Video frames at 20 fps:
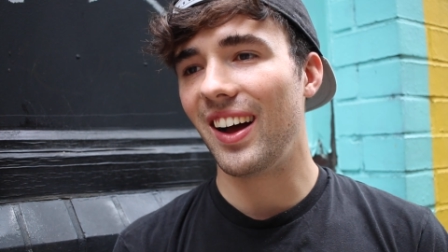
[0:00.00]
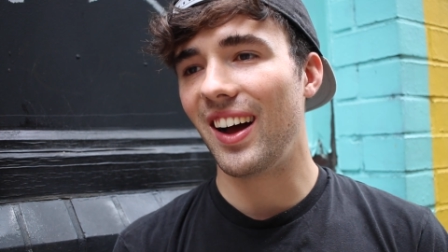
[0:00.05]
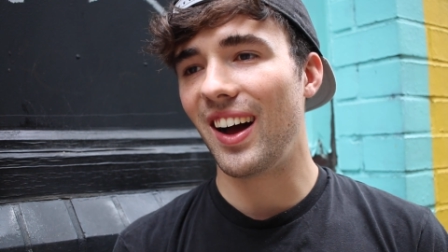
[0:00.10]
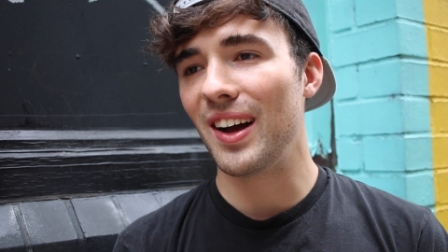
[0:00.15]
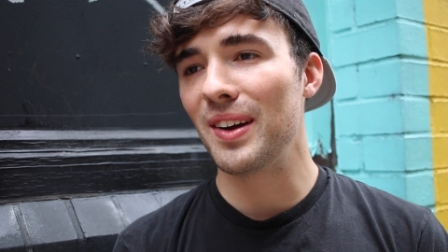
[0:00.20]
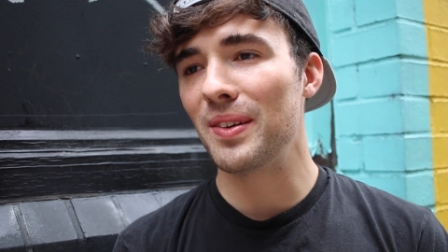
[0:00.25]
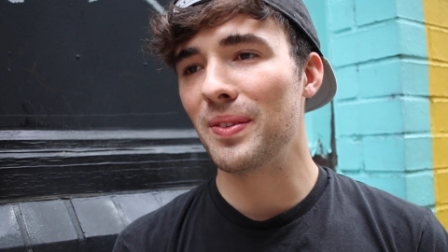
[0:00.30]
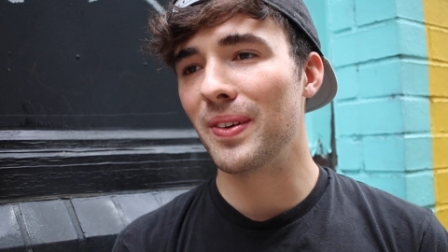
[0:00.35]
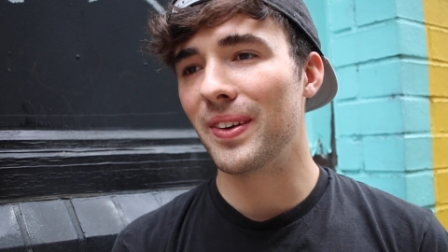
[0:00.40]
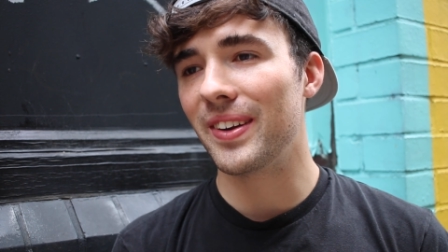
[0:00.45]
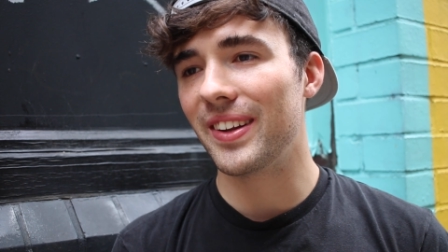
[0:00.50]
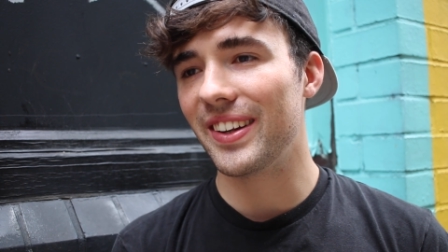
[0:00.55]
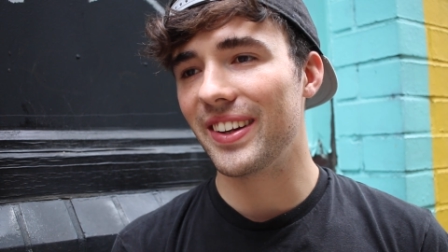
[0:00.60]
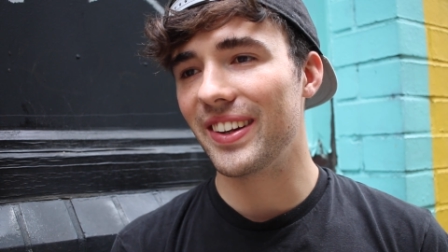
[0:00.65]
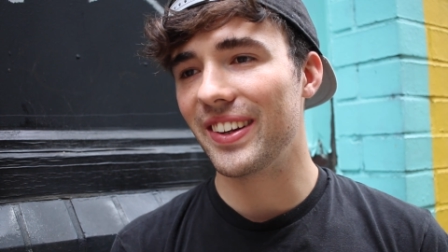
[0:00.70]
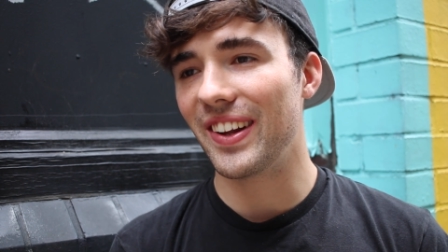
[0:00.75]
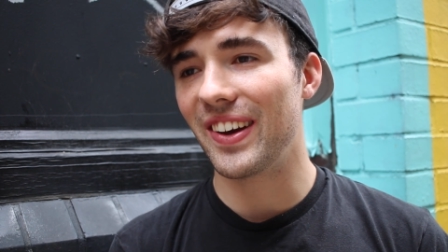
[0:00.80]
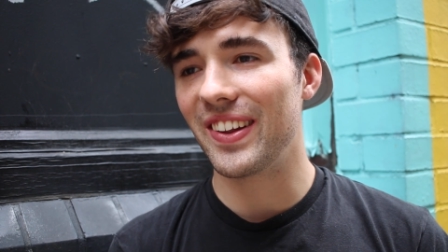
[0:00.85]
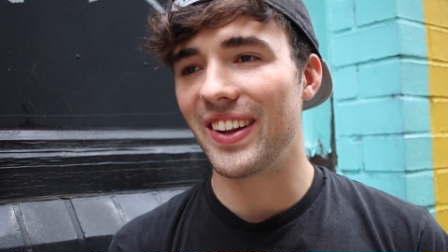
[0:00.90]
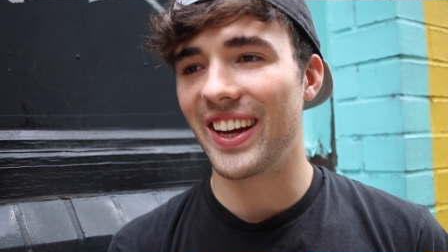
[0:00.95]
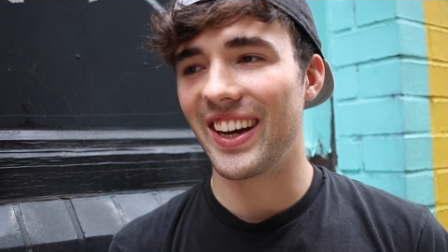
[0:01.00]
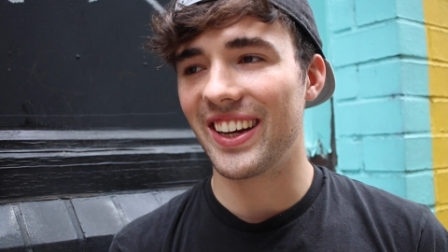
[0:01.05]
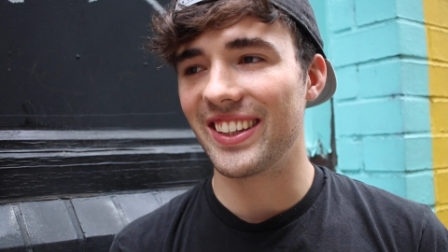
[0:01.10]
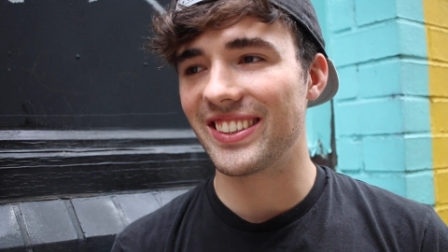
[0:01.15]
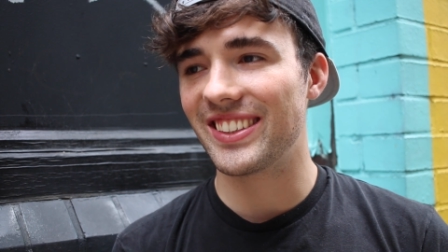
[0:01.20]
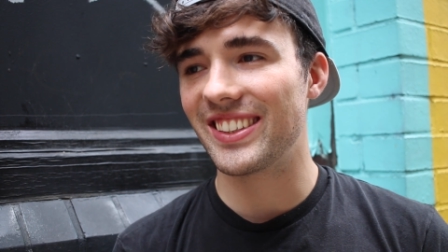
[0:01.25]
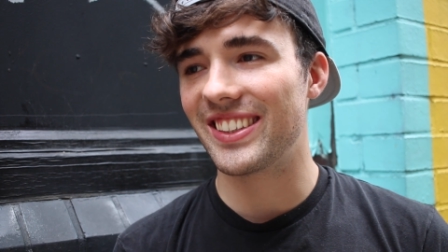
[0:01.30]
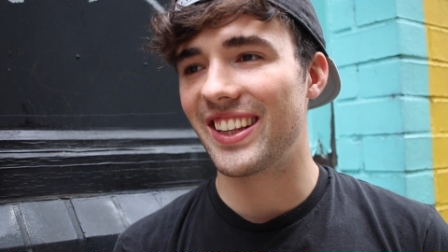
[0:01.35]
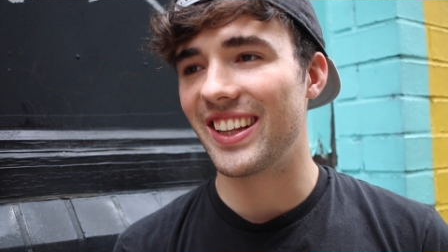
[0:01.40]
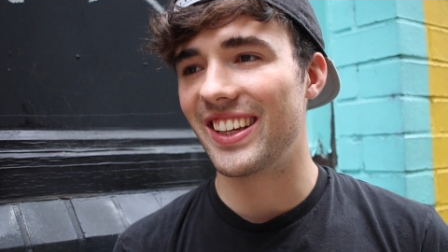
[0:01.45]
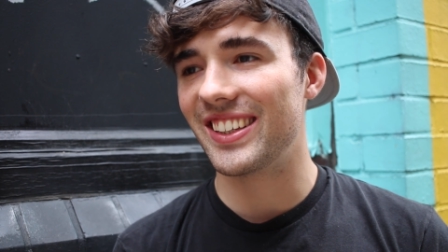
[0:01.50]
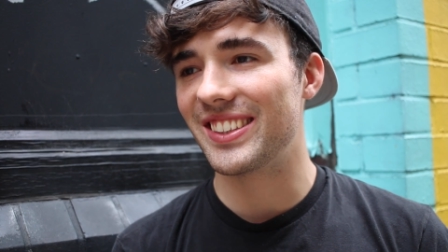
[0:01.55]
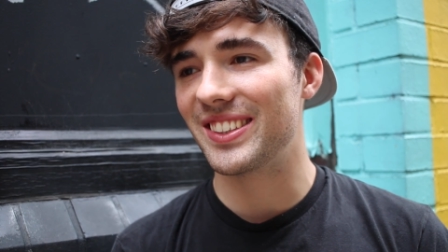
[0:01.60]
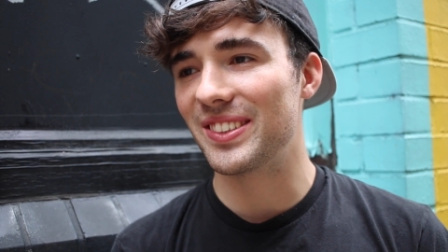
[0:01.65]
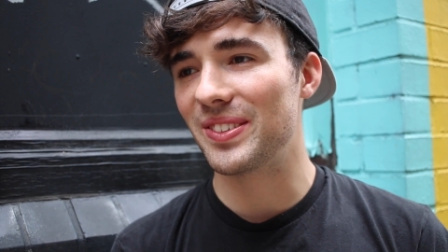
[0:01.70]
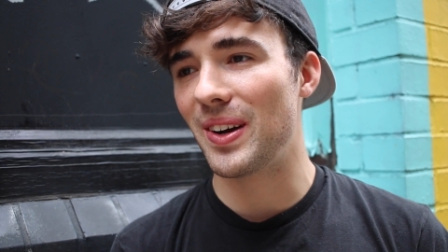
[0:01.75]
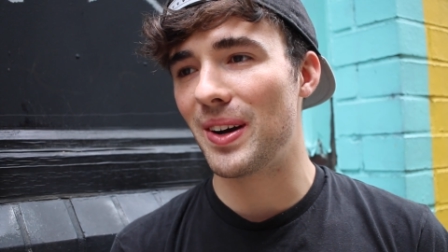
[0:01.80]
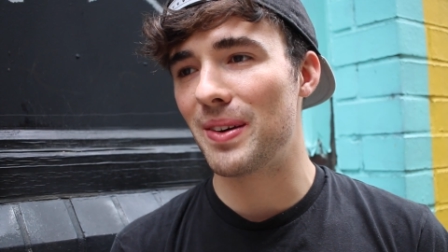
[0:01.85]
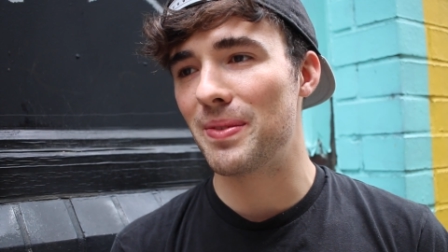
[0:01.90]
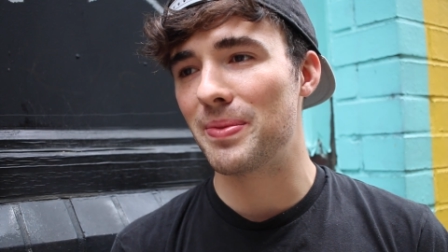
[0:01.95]
I want to know the answer to this
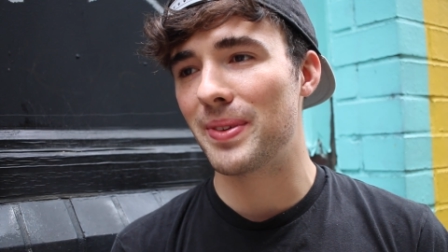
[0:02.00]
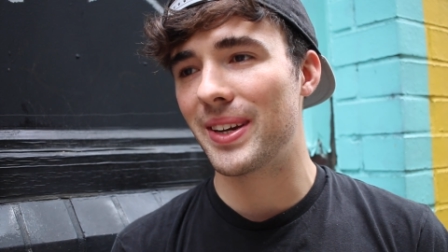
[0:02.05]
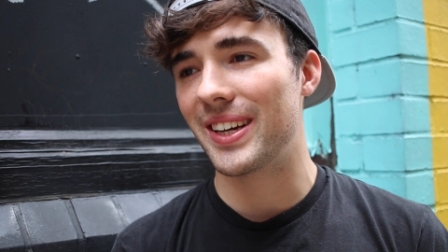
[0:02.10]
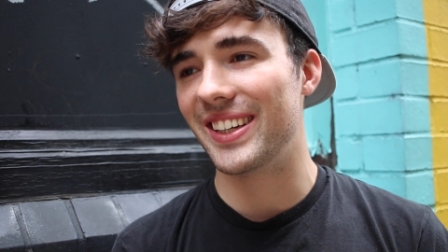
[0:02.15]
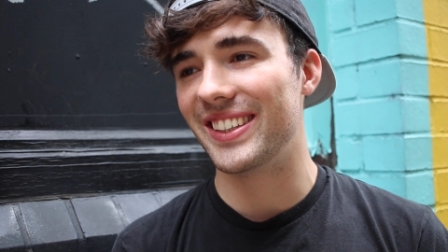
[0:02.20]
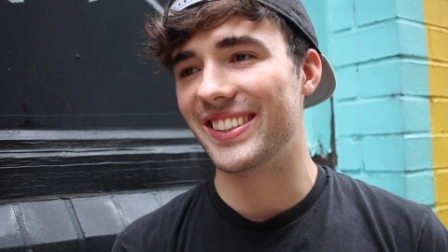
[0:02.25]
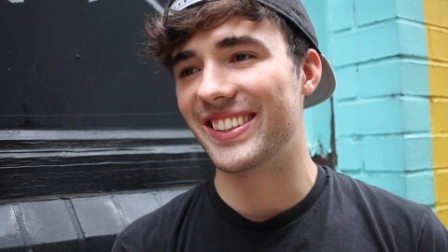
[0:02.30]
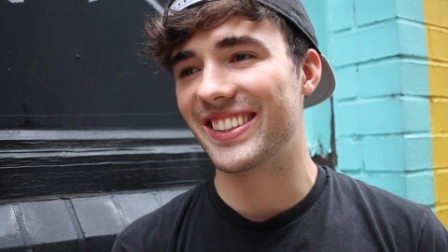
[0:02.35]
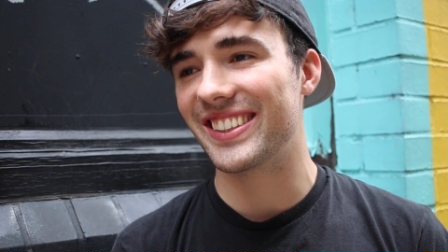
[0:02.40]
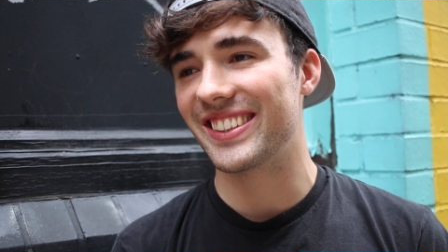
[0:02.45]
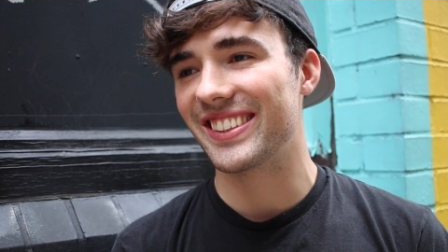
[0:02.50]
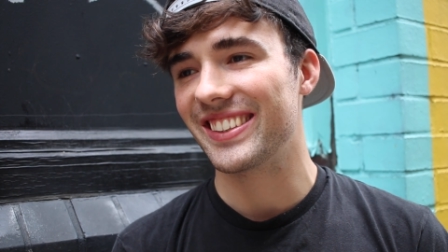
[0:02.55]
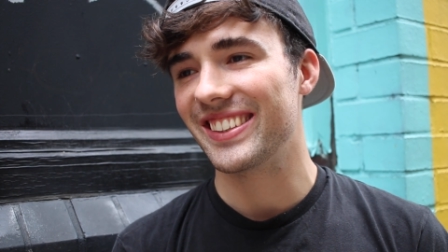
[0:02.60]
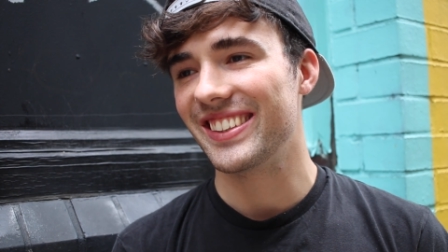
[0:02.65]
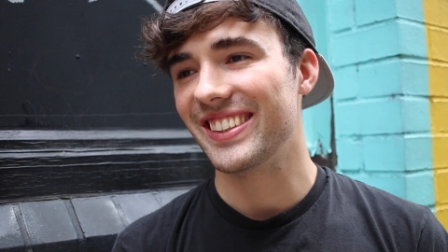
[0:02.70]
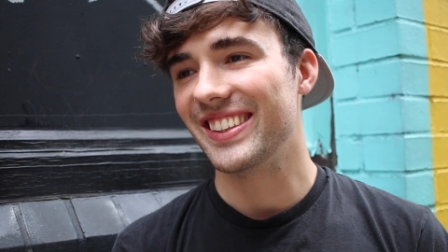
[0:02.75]
as well, because